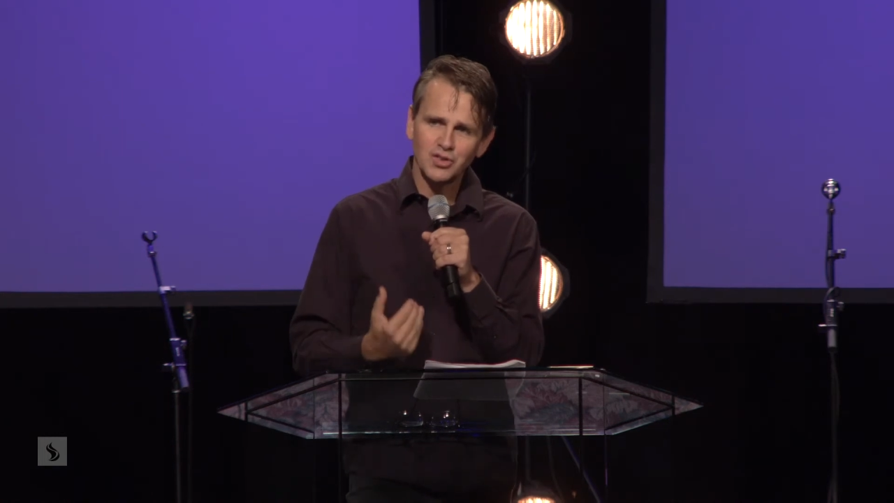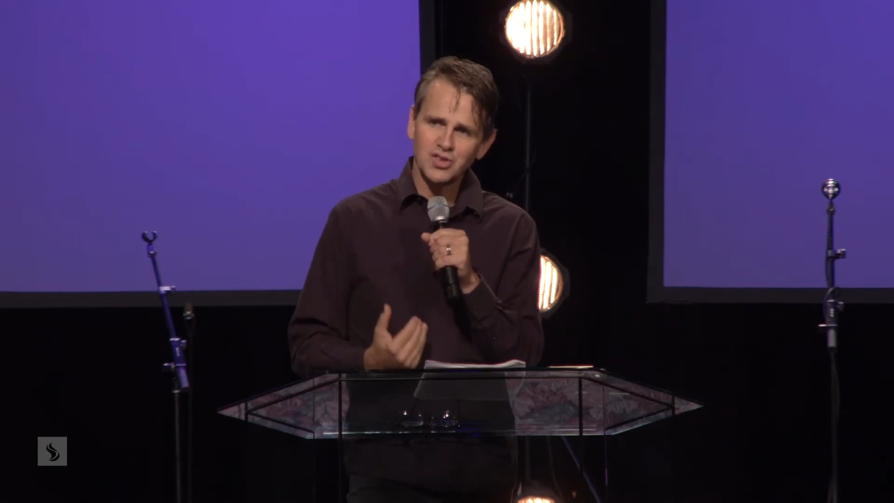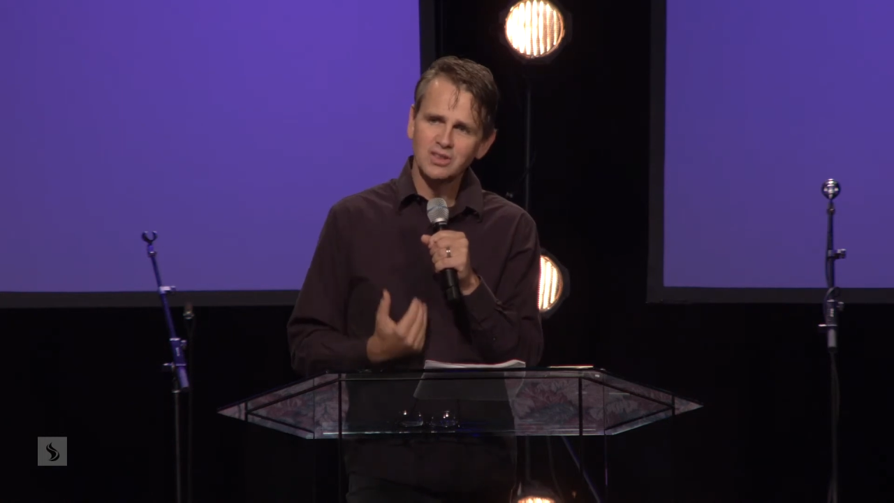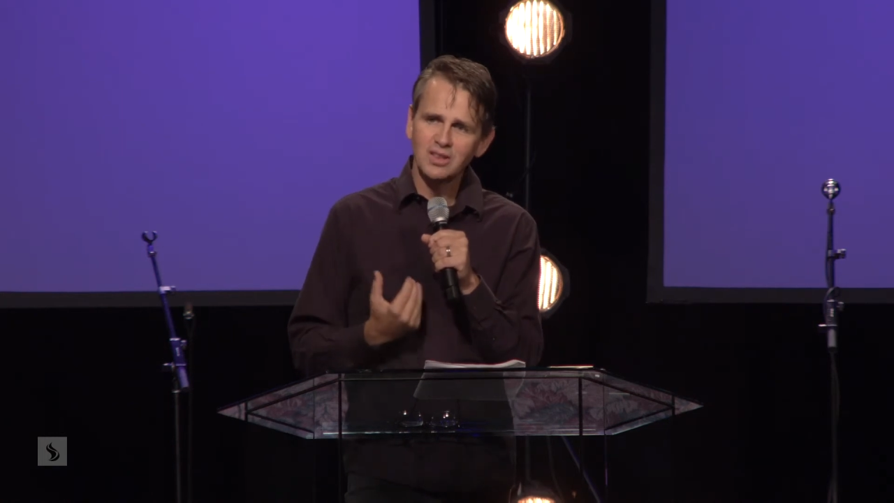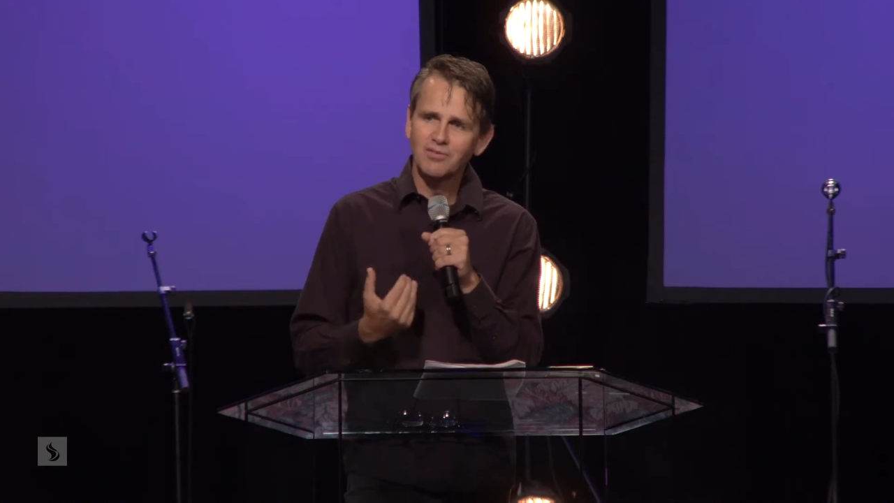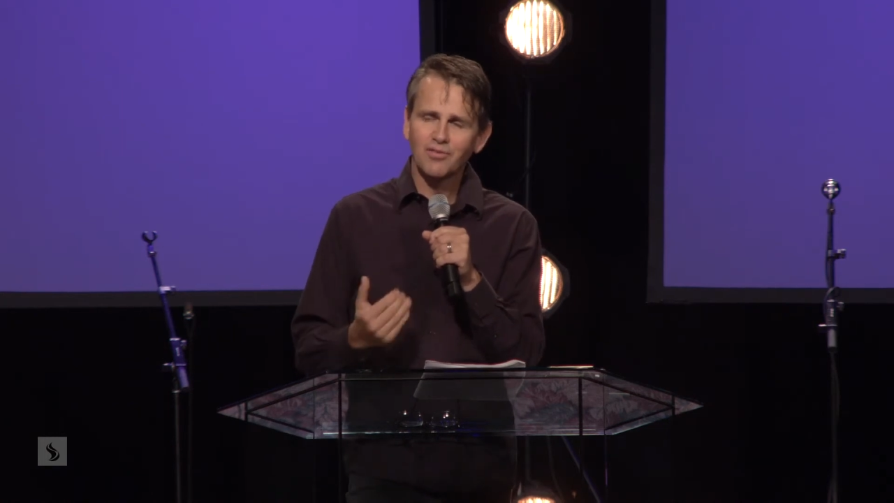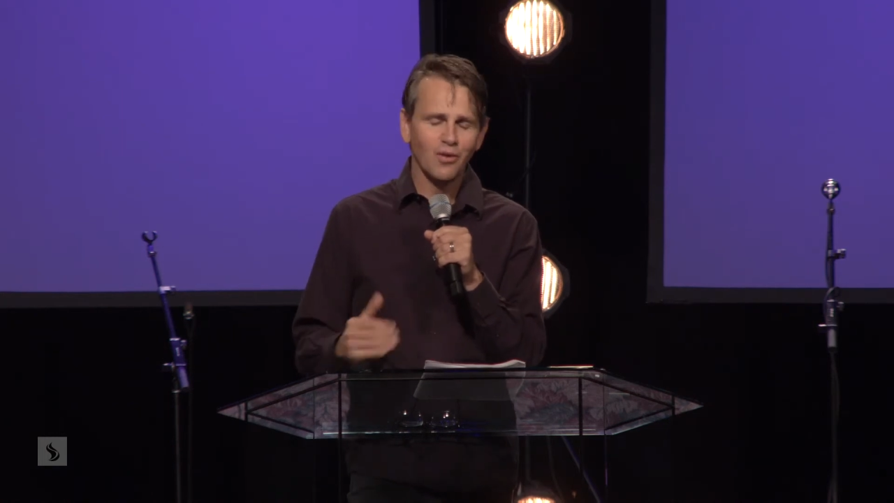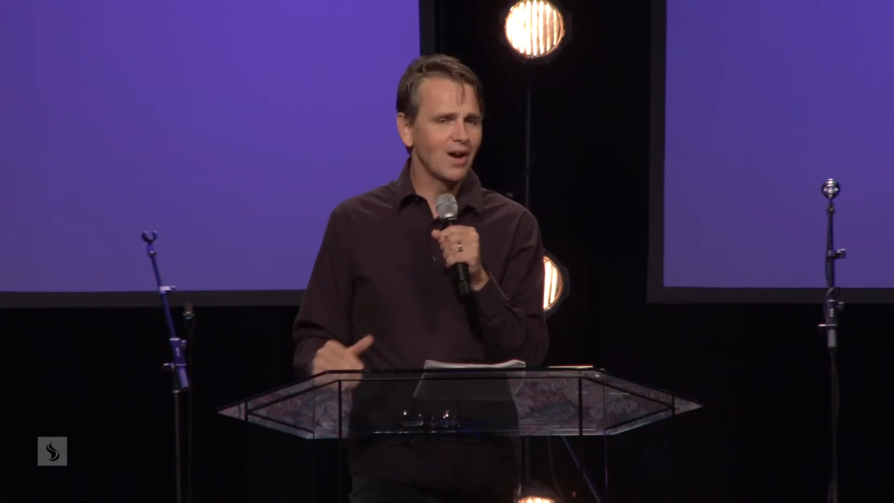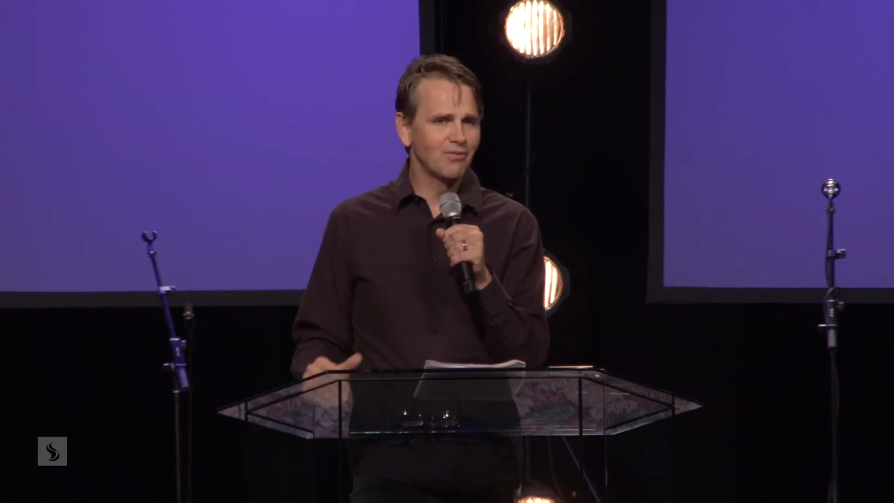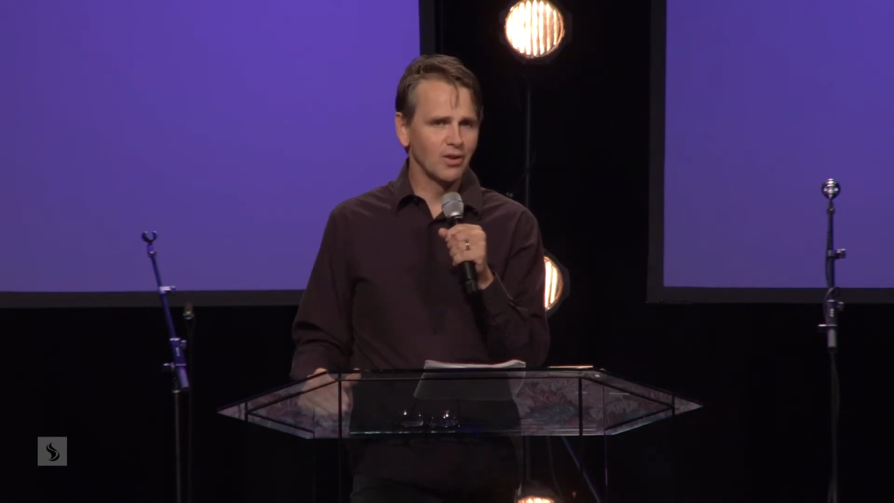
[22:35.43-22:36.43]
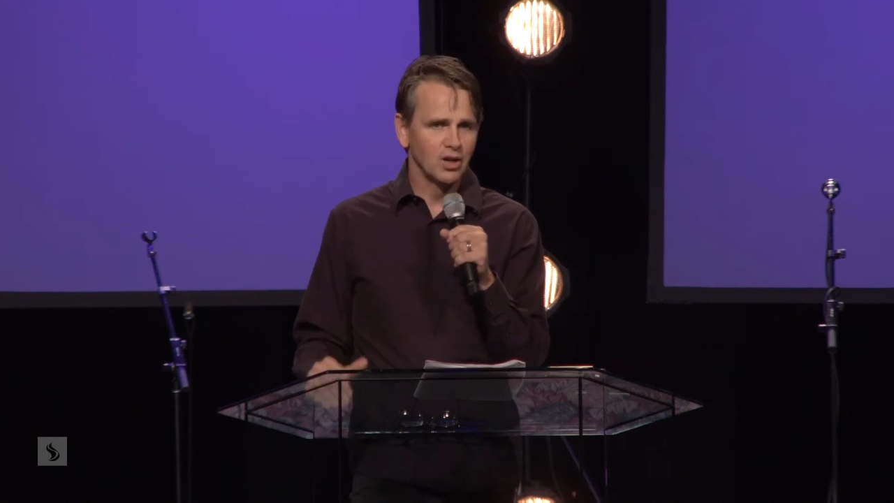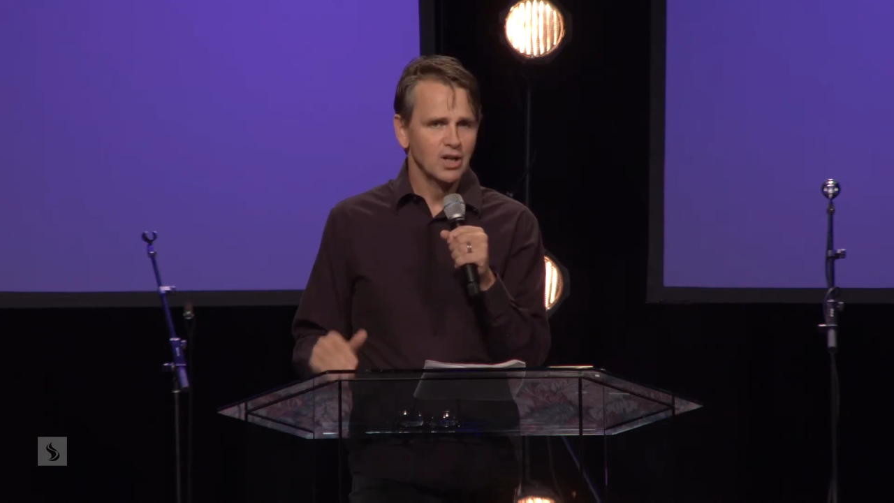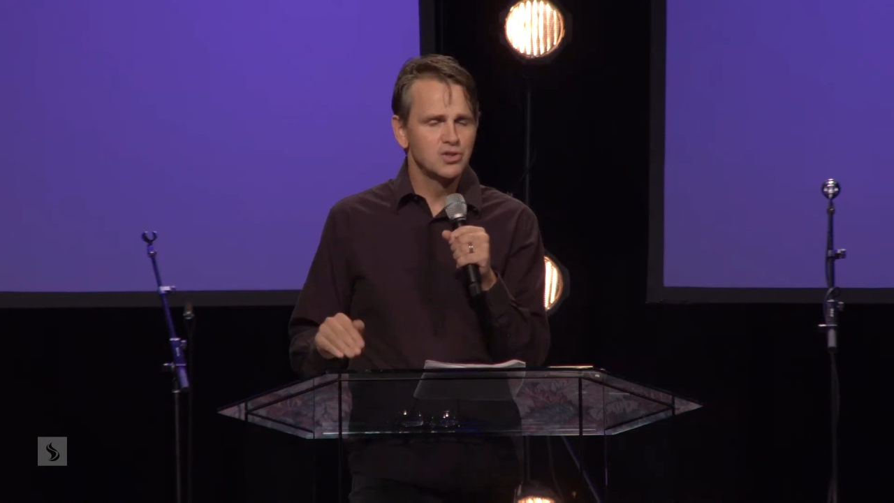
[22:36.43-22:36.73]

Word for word: to live forever.